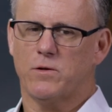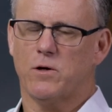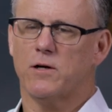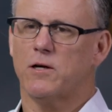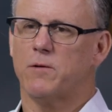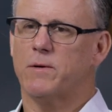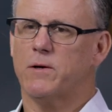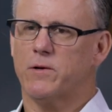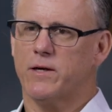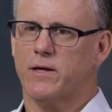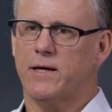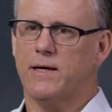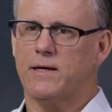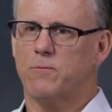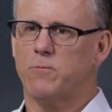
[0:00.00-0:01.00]
talking about
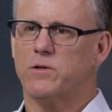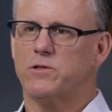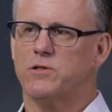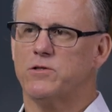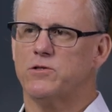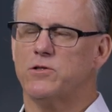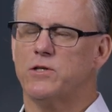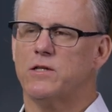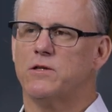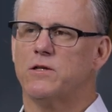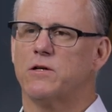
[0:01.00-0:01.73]
again, which is that